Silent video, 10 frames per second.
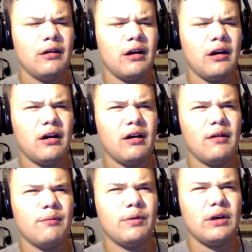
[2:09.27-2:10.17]

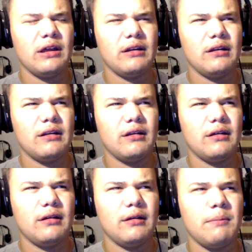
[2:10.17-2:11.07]
But
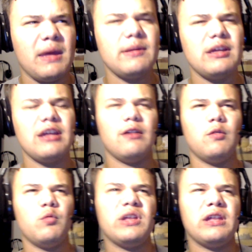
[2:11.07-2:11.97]
maybe
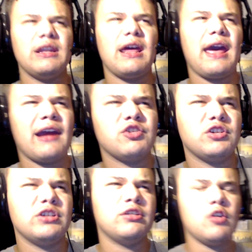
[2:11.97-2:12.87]
we can
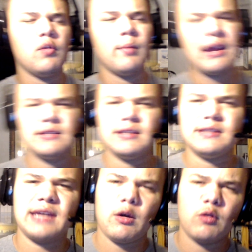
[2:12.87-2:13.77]
actually go back to the
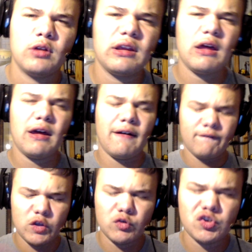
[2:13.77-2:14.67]
tower in a
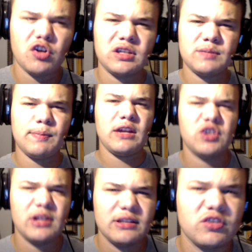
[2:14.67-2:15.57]
future
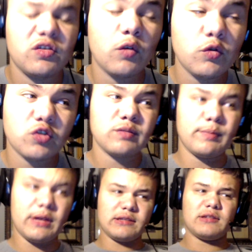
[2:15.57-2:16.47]
expansion as a social
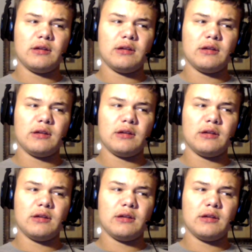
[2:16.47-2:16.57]
space,